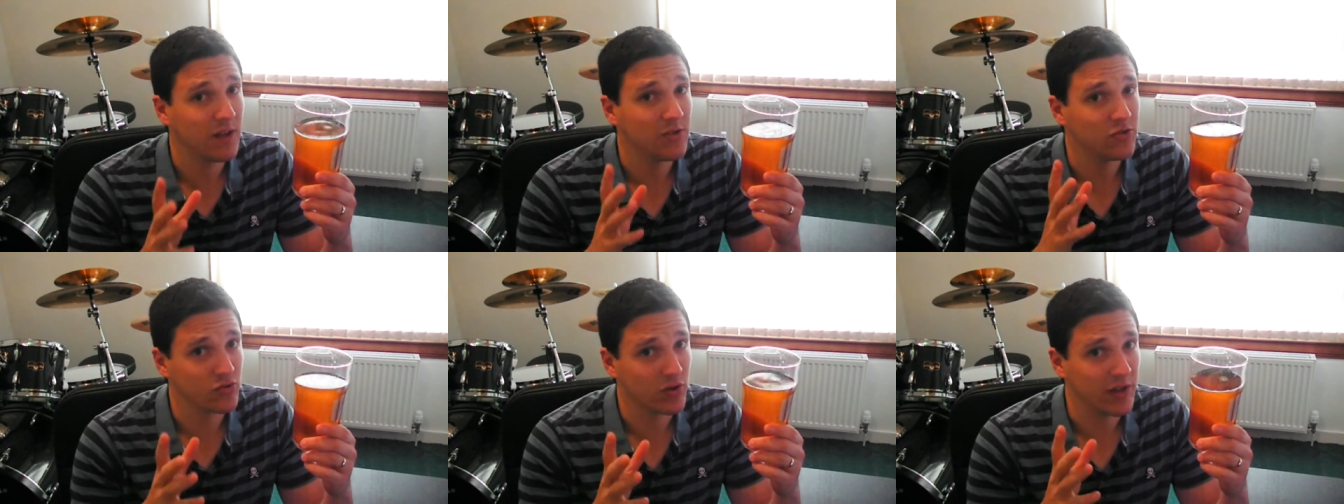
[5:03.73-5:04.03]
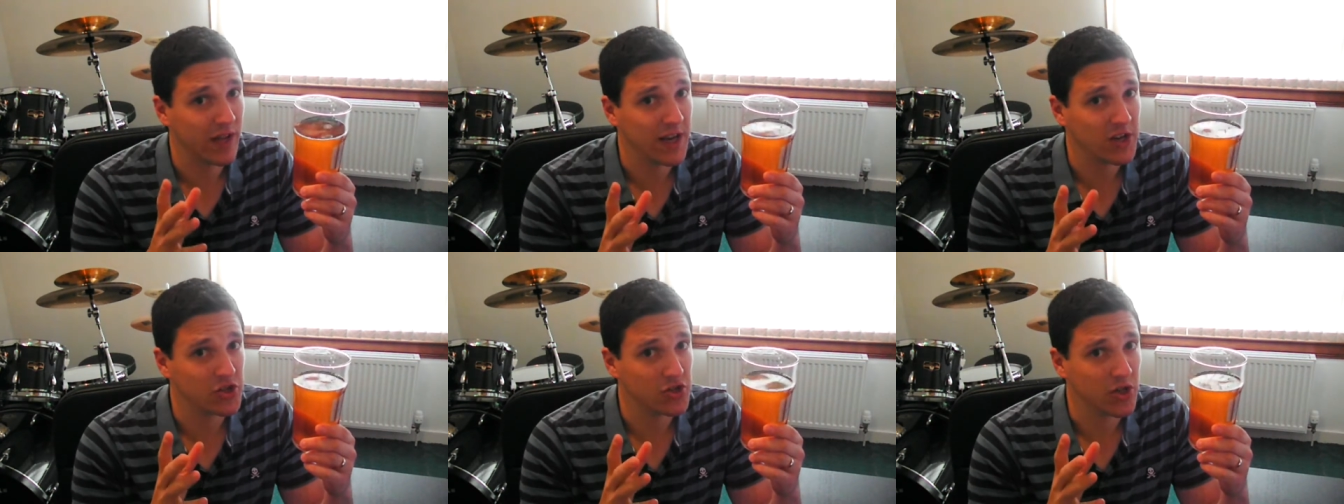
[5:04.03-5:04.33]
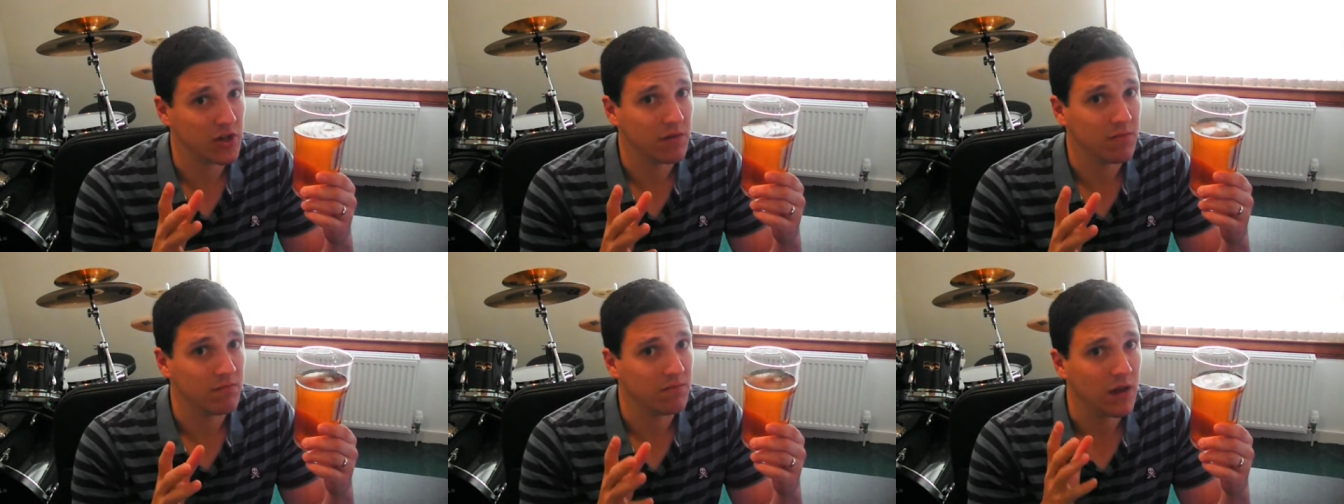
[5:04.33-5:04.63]

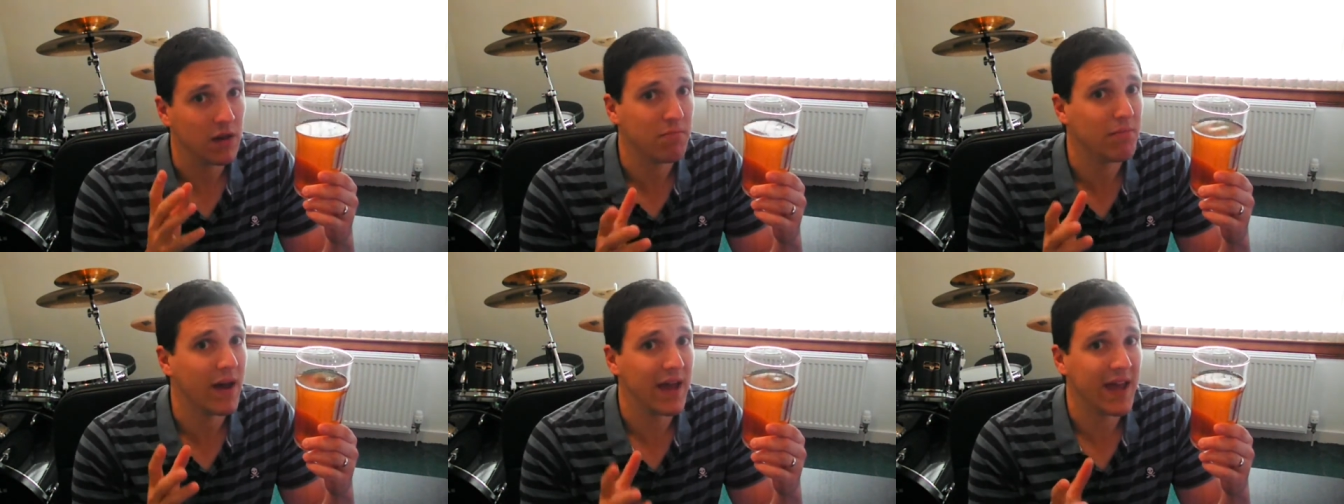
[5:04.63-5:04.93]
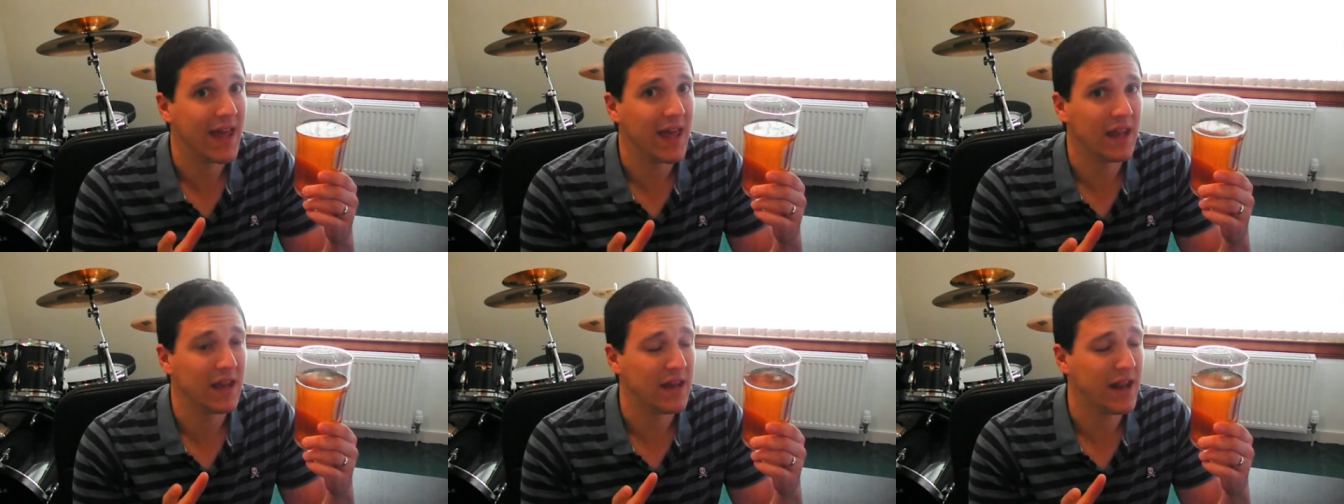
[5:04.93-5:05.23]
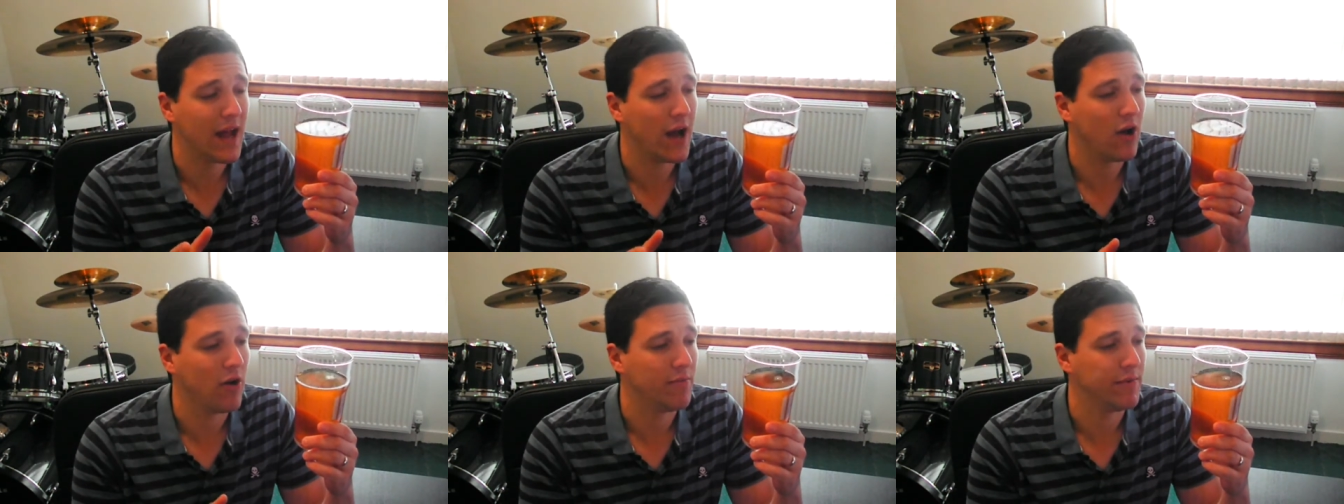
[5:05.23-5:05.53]
contradiction in my head
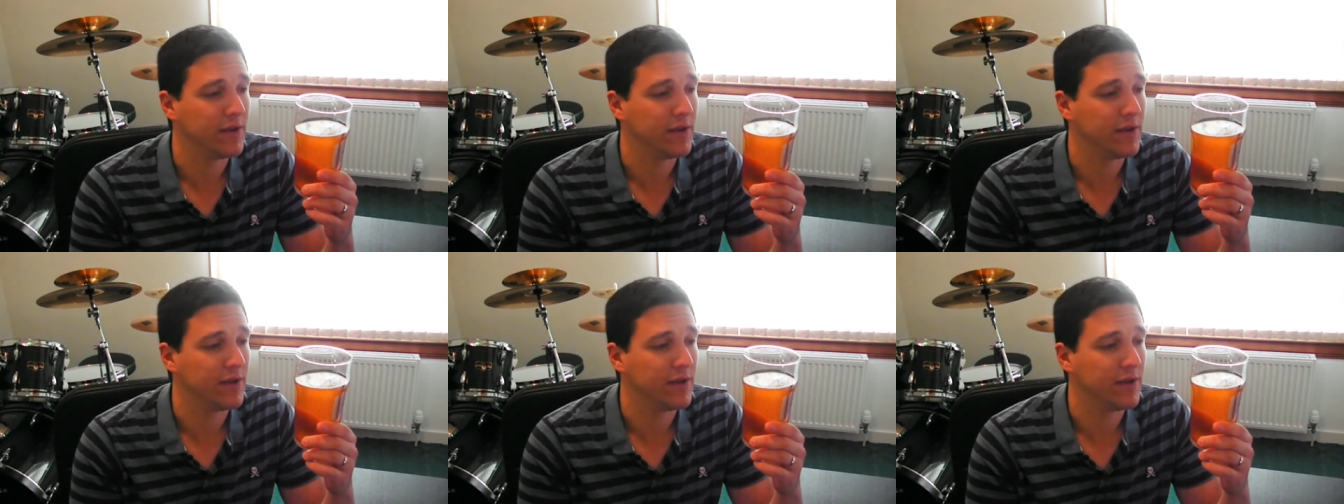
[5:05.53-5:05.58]
now,